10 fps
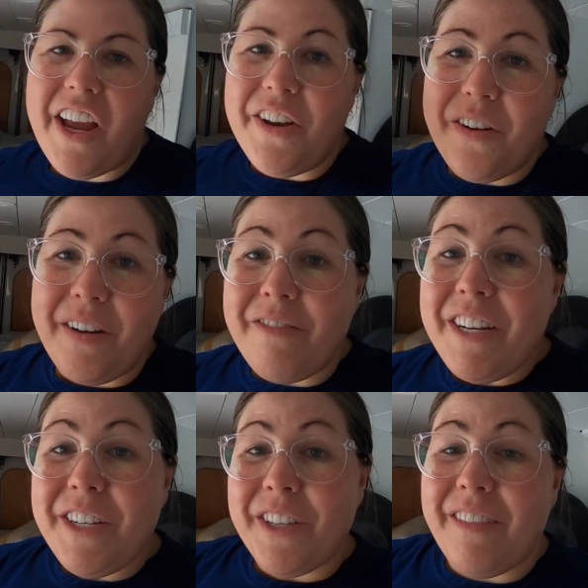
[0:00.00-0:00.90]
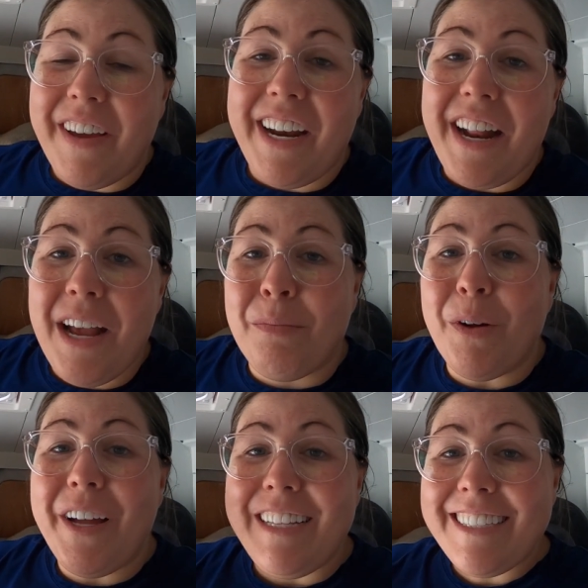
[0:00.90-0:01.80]
You know, I finished the van in
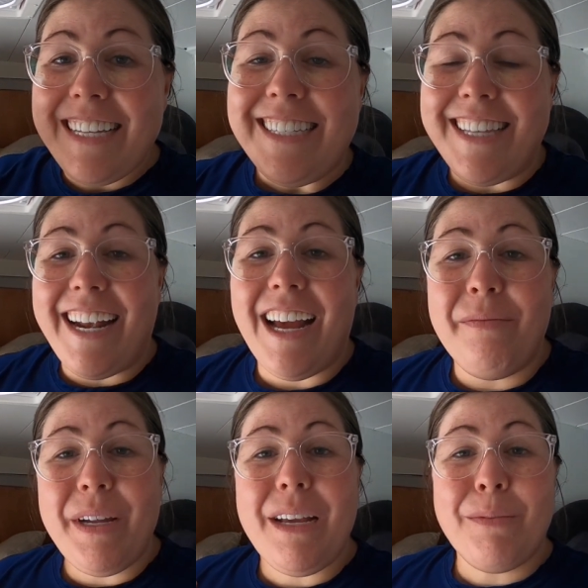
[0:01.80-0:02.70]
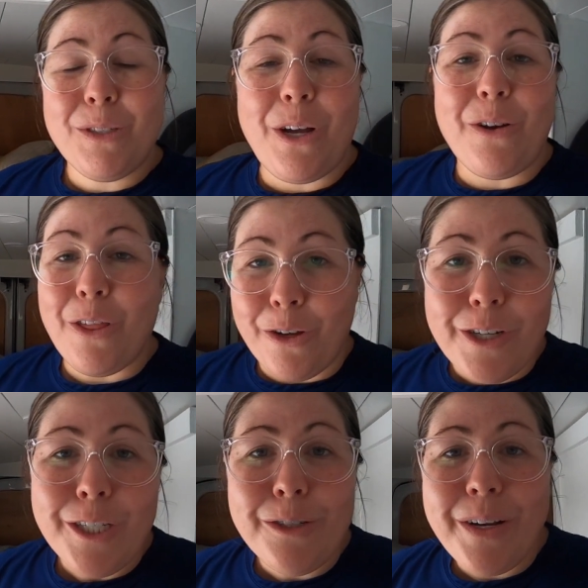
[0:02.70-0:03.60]
April, and since then I've been able to go to
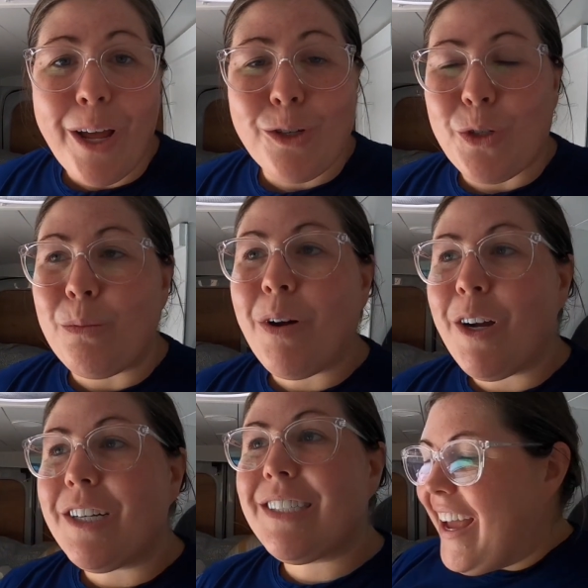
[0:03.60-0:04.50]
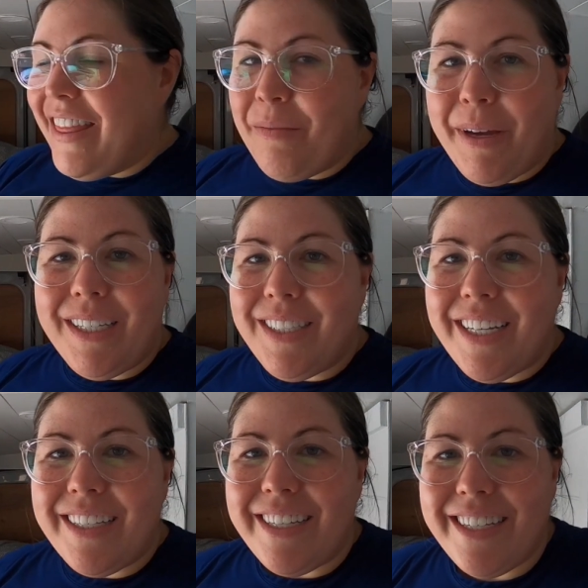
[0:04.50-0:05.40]
32 national parks. And the best
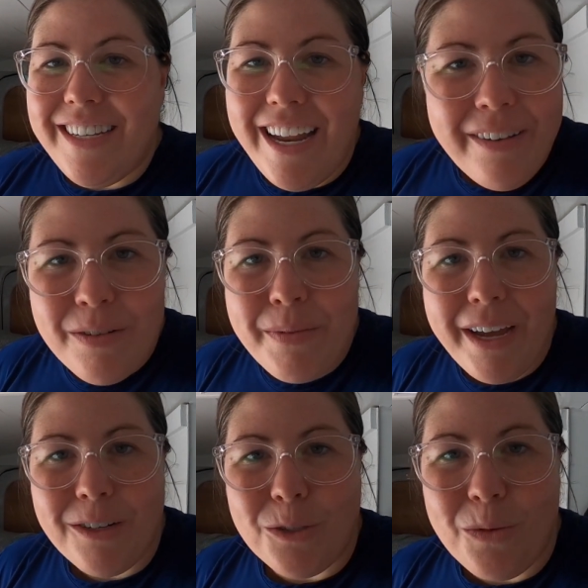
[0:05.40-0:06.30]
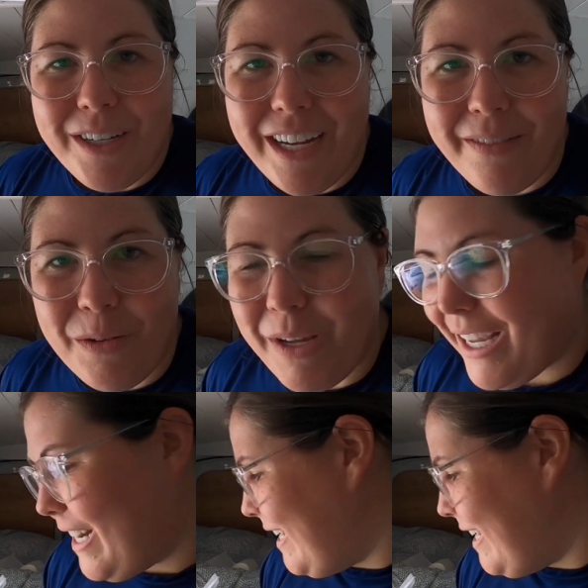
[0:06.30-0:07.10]
thing is it never matters what day of the week it